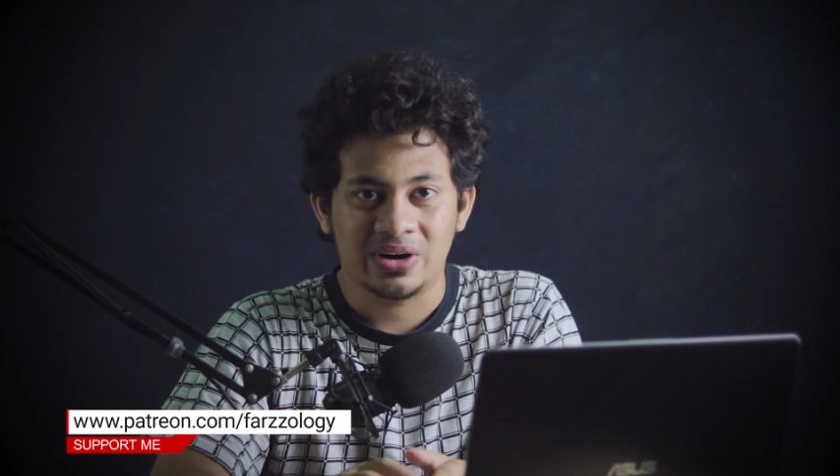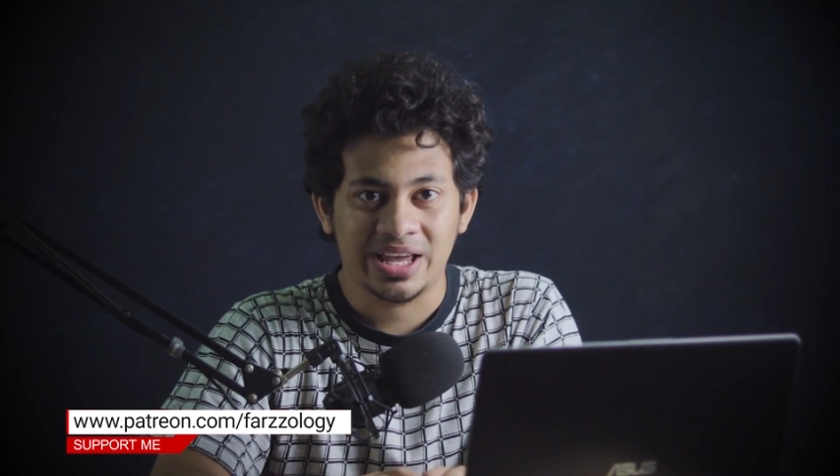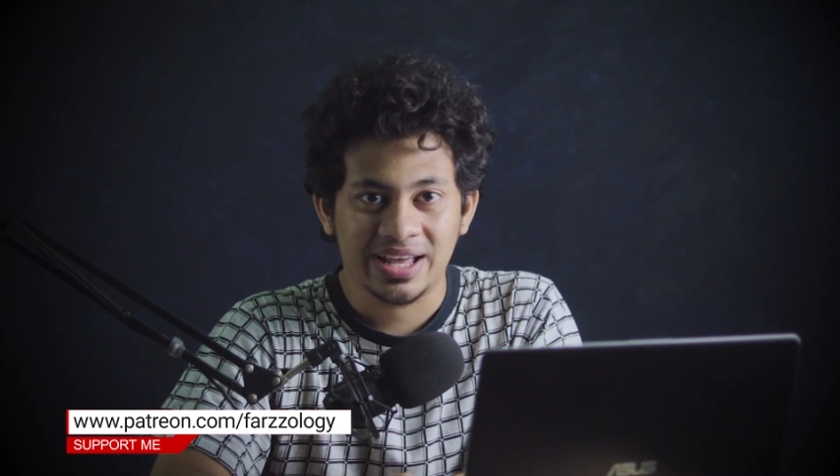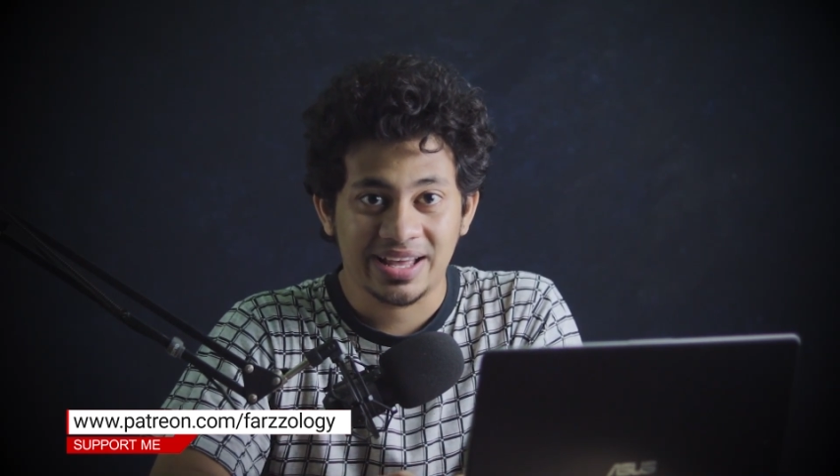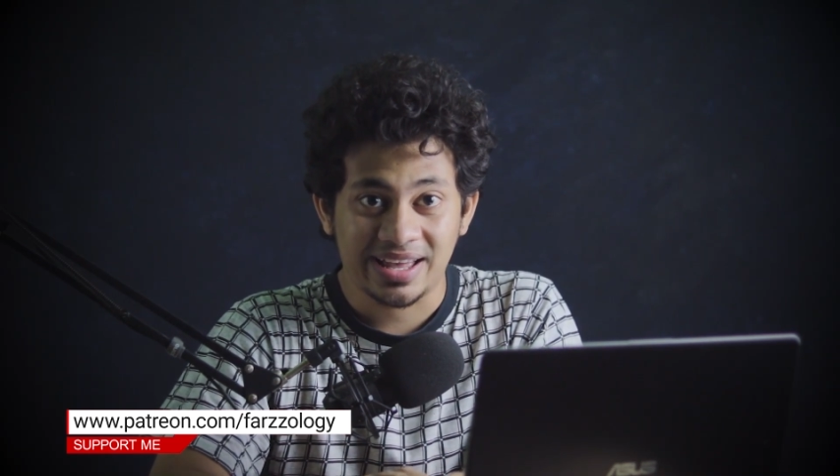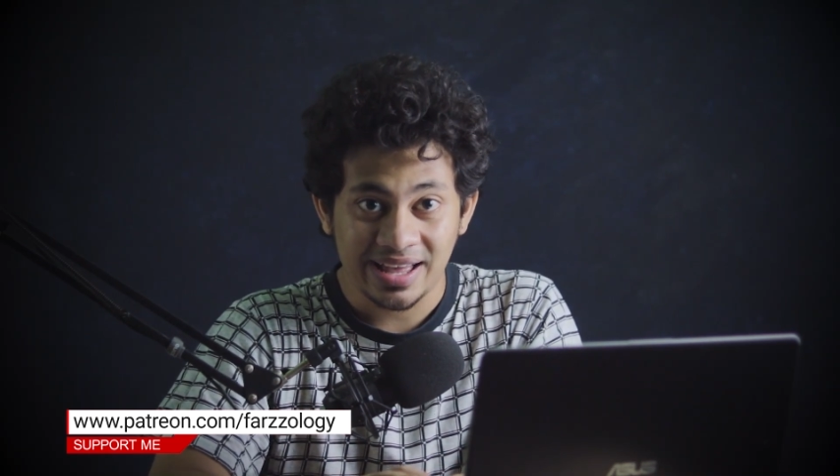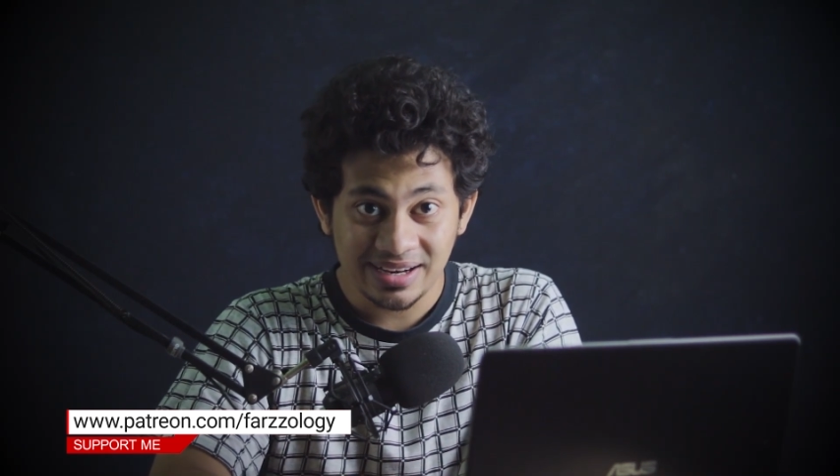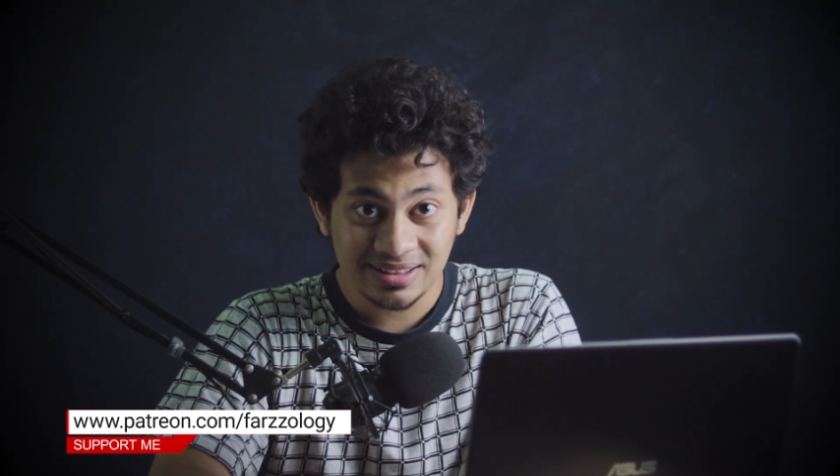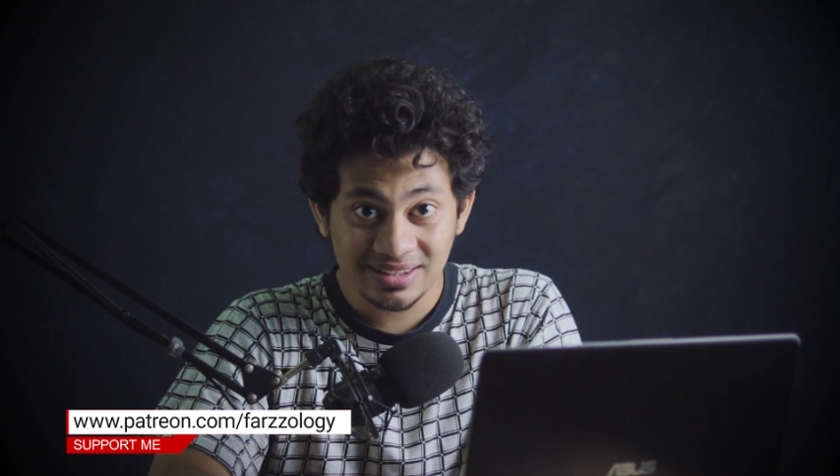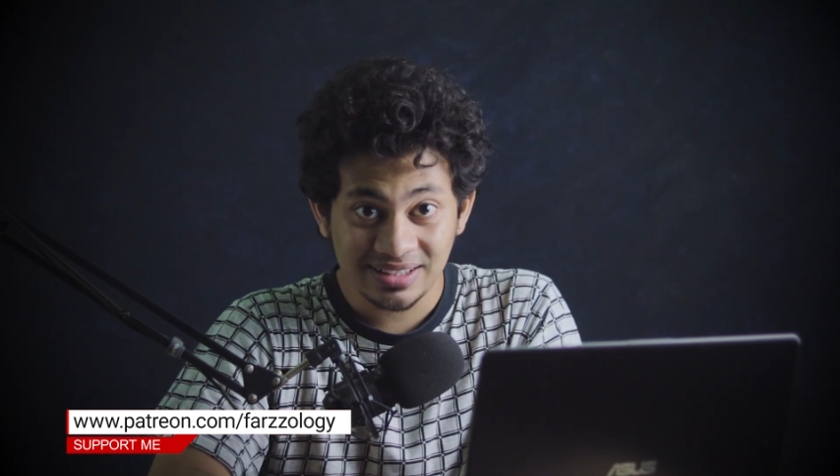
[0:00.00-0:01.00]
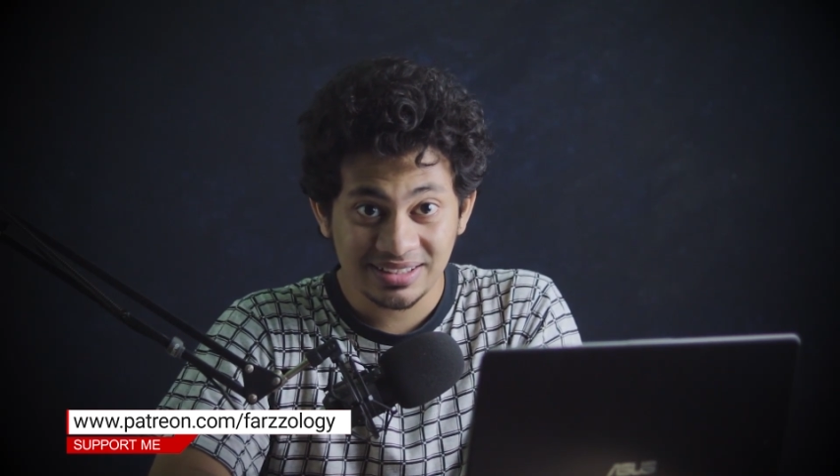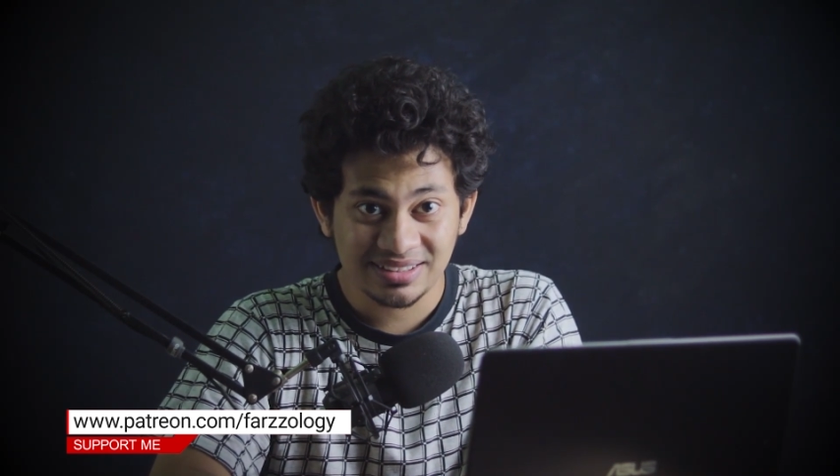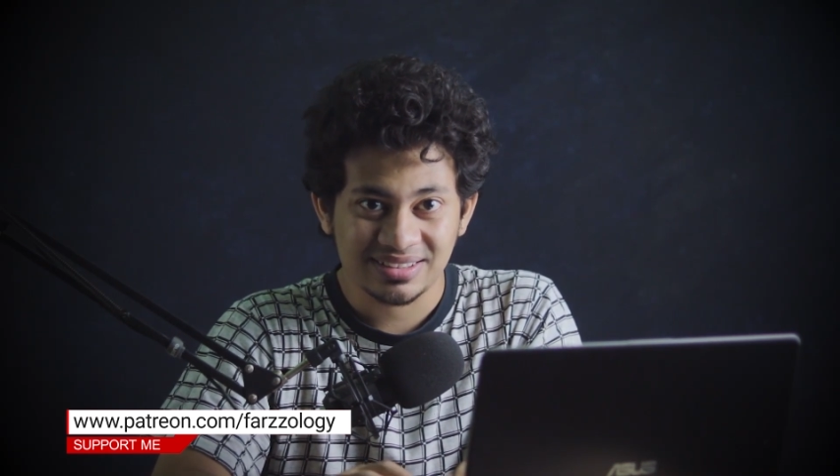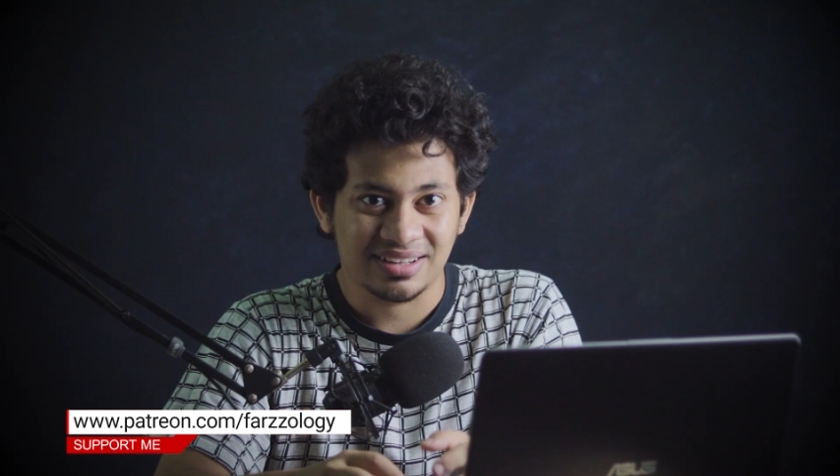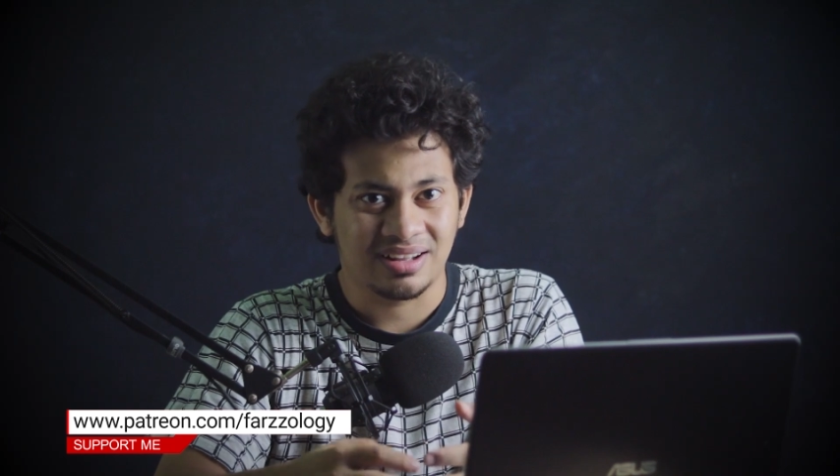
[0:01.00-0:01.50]
or anything
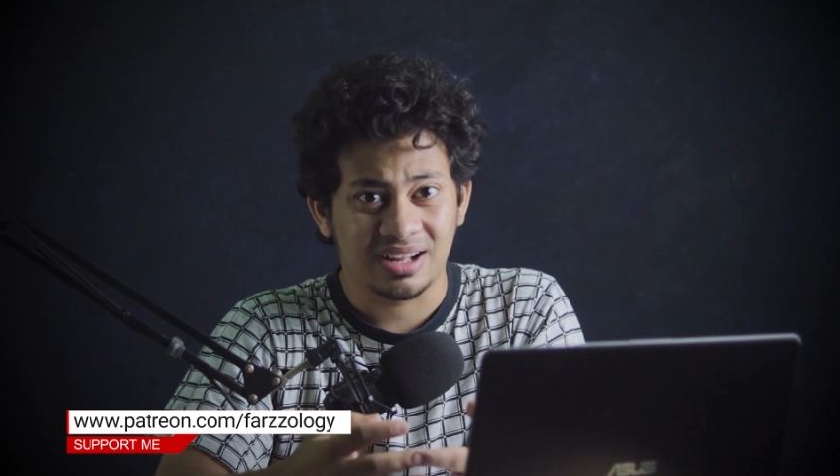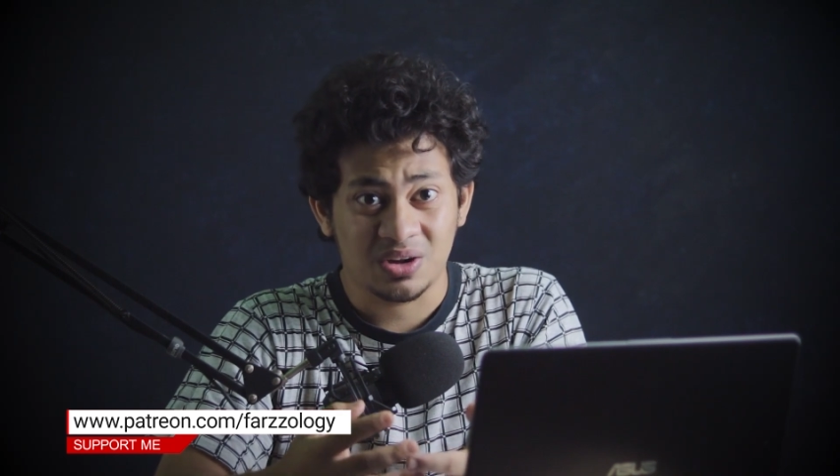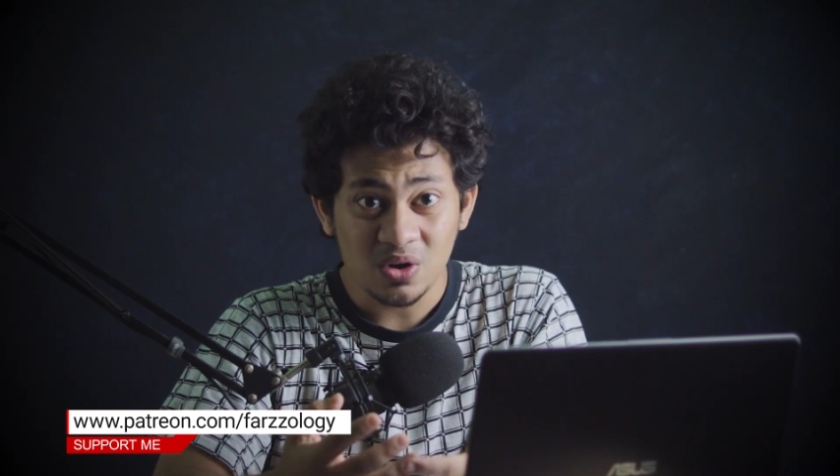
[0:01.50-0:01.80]
uh,